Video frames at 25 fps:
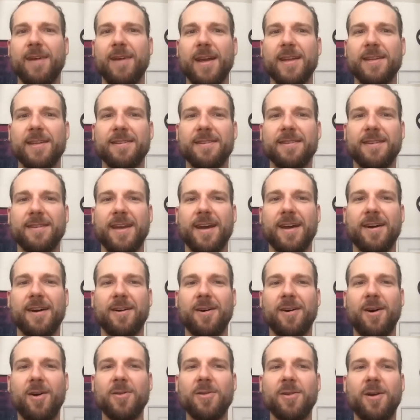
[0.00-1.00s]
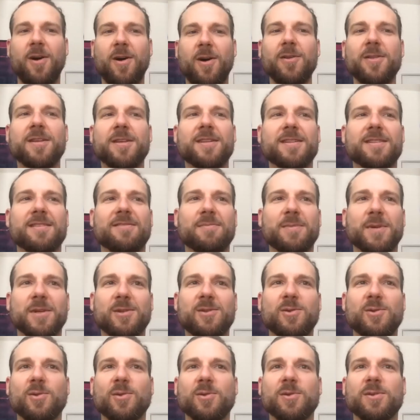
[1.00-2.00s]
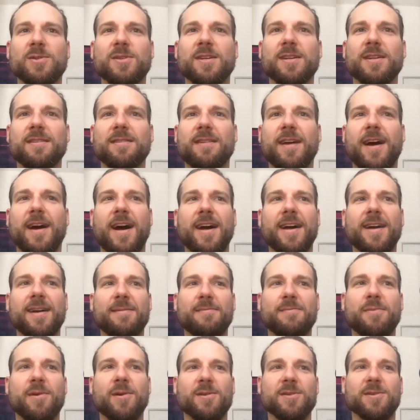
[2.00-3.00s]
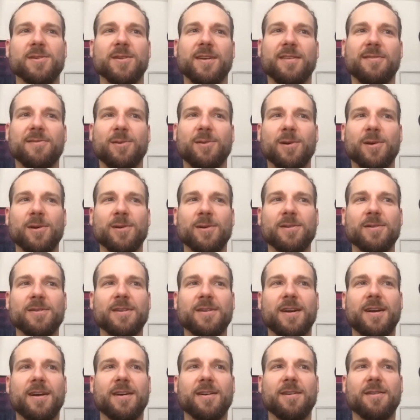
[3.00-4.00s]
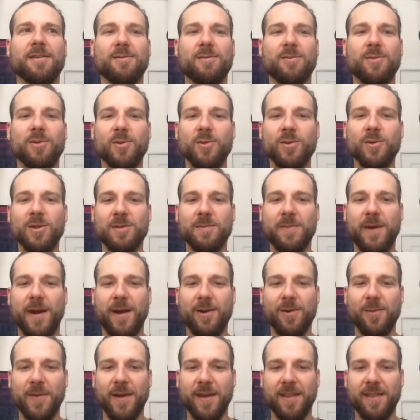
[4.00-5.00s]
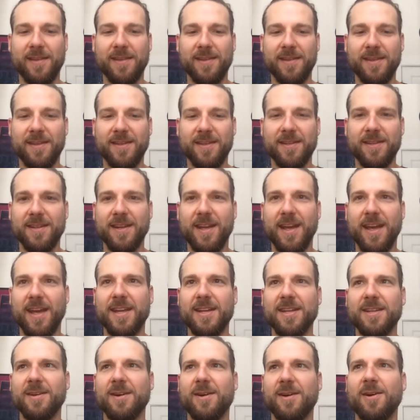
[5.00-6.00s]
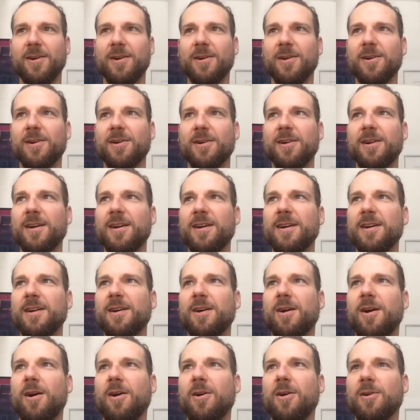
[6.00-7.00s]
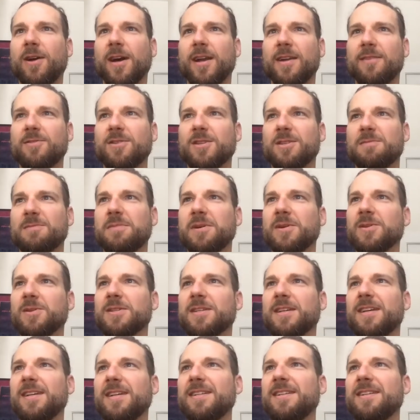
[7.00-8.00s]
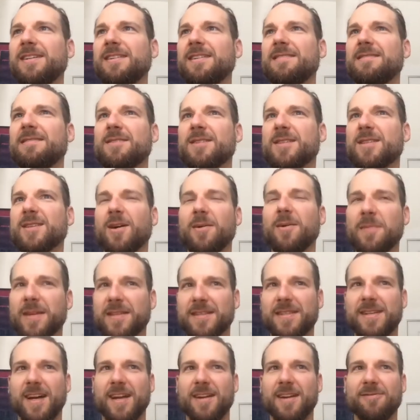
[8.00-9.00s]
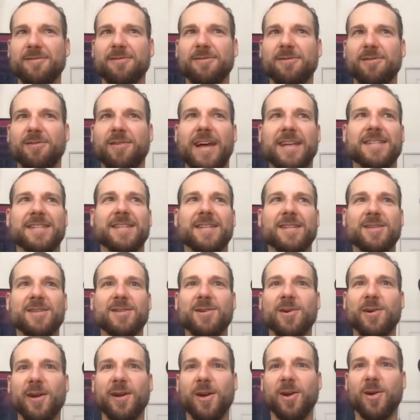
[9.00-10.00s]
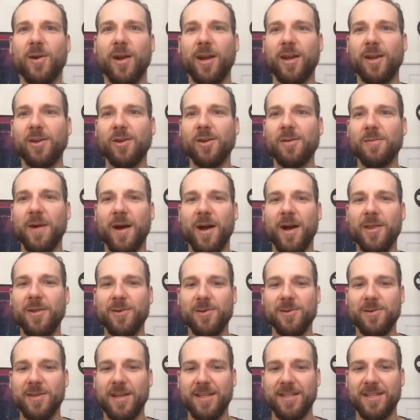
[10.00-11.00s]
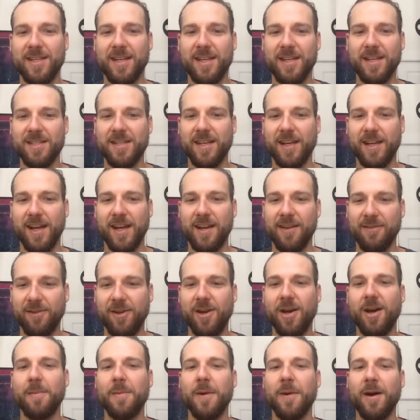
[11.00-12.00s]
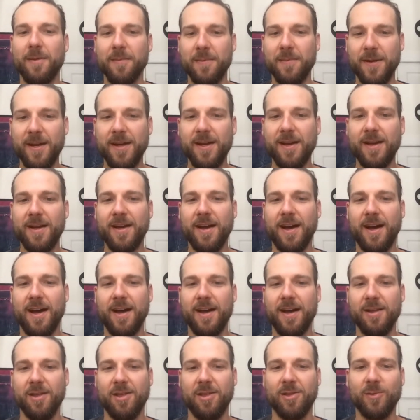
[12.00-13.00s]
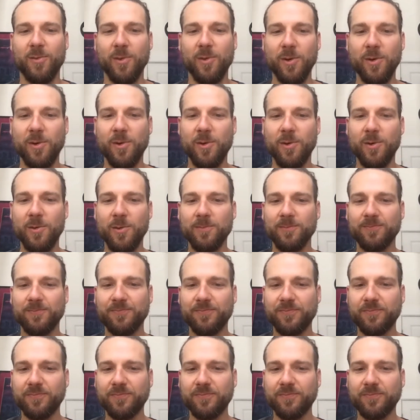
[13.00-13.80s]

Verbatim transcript: and yeah, all, all these have been tools that I personally have learned uh, through the spiral method and, and are all kind of just built in, some as kind of lessons during curriculum, others as things that kind of come up uh, through